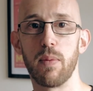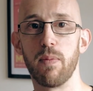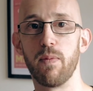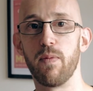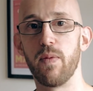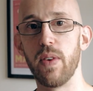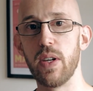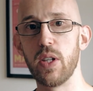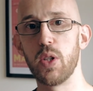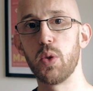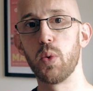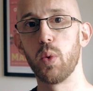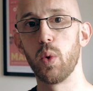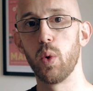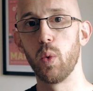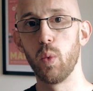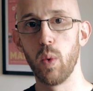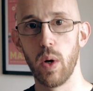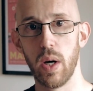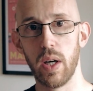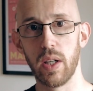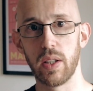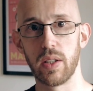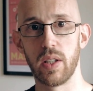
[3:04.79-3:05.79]
some visual
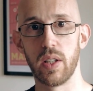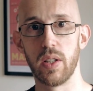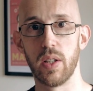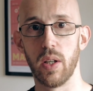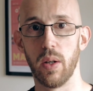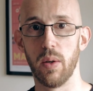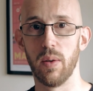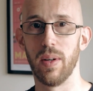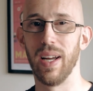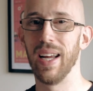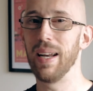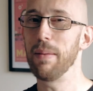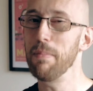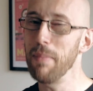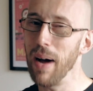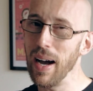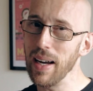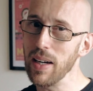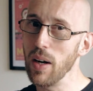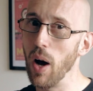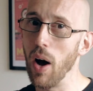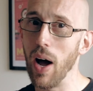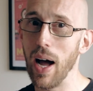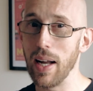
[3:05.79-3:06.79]
work to do. It
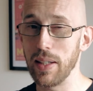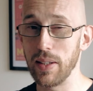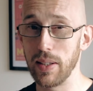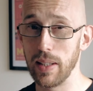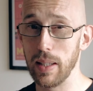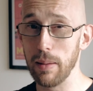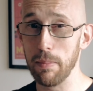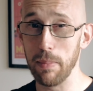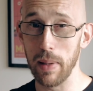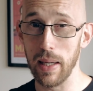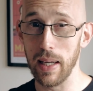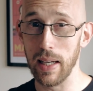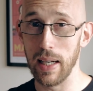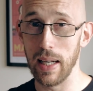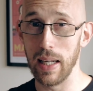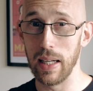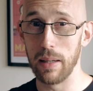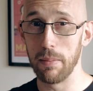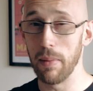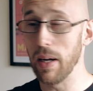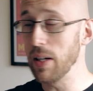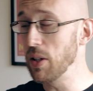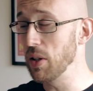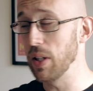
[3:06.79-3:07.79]
might not actually be an
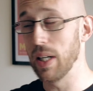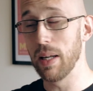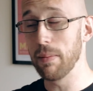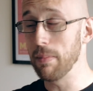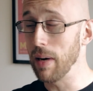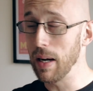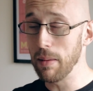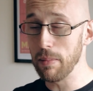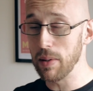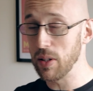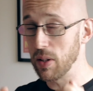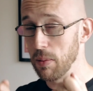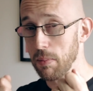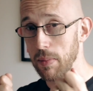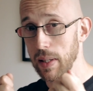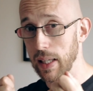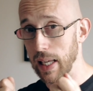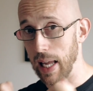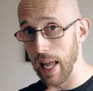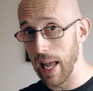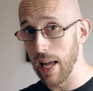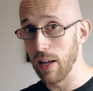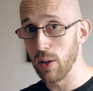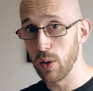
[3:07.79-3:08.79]
animation, it might be
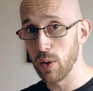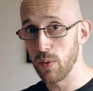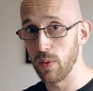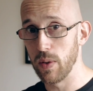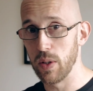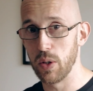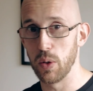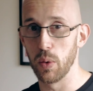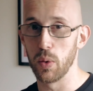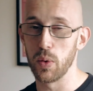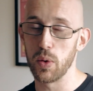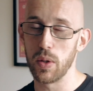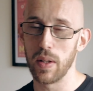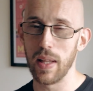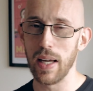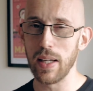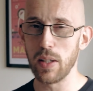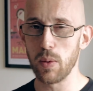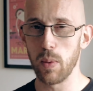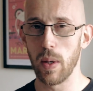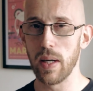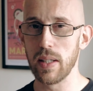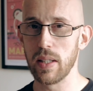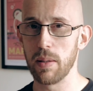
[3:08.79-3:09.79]
something else visual, so
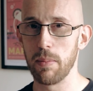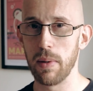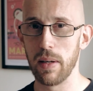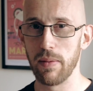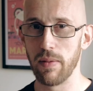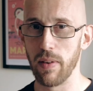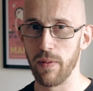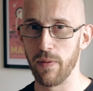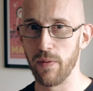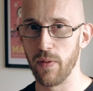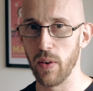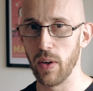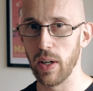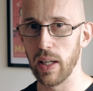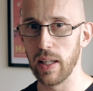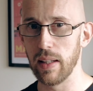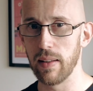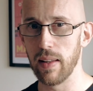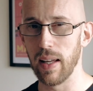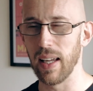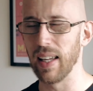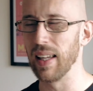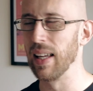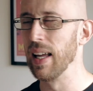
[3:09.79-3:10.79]
that's why it's a bit of a
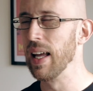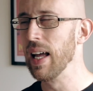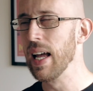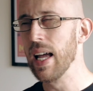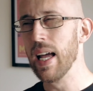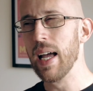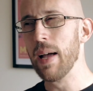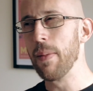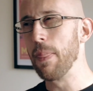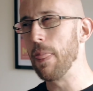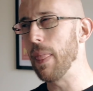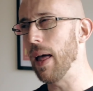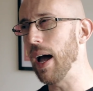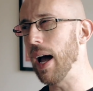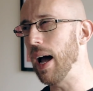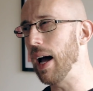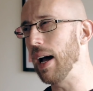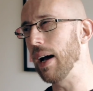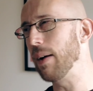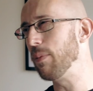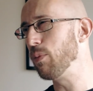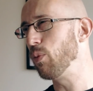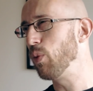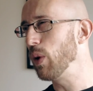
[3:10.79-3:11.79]
funny thing.
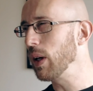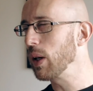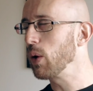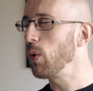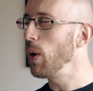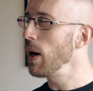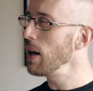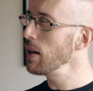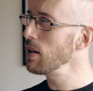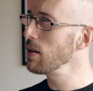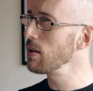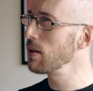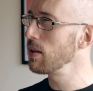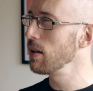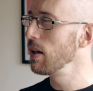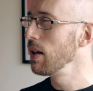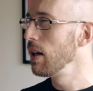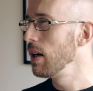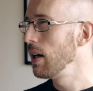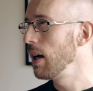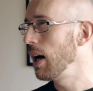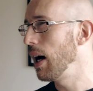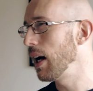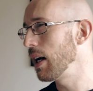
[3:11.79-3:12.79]
Request,
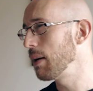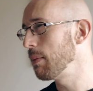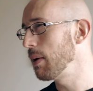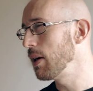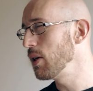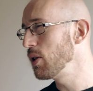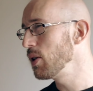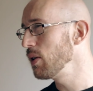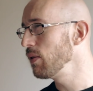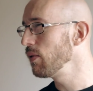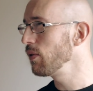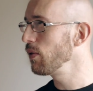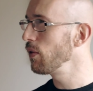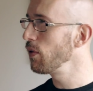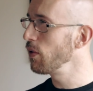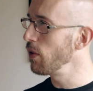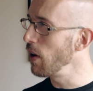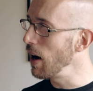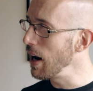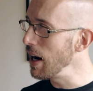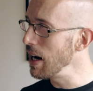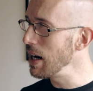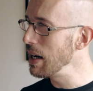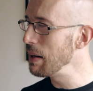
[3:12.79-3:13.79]
animation,
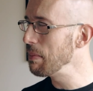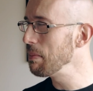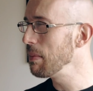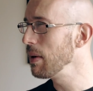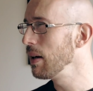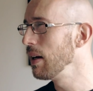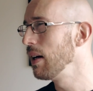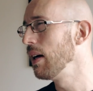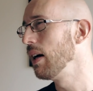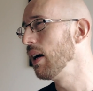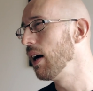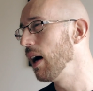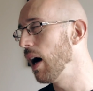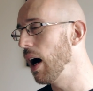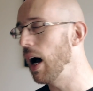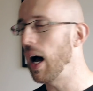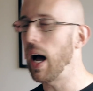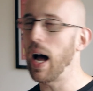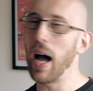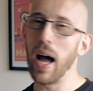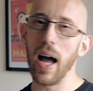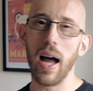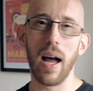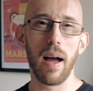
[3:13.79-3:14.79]
frame,
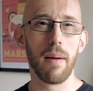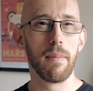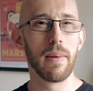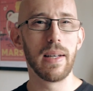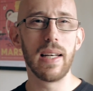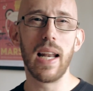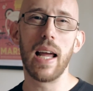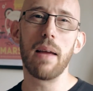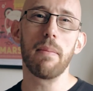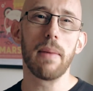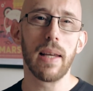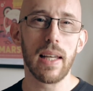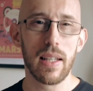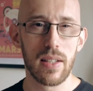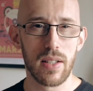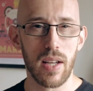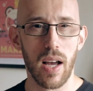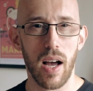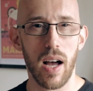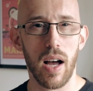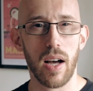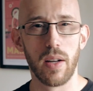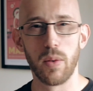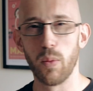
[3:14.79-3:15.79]
I mean naming is
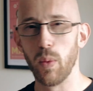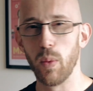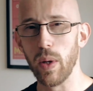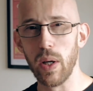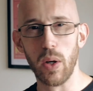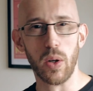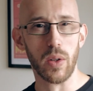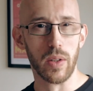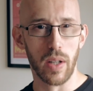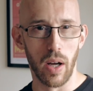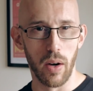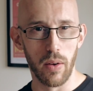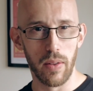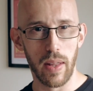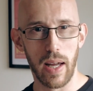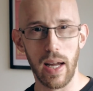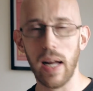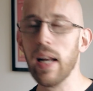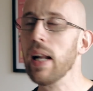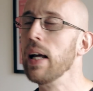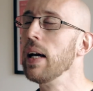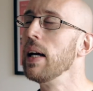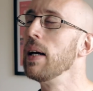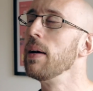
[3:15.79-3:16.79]
hard, we all know
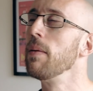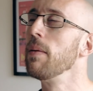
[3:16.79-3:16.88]
that.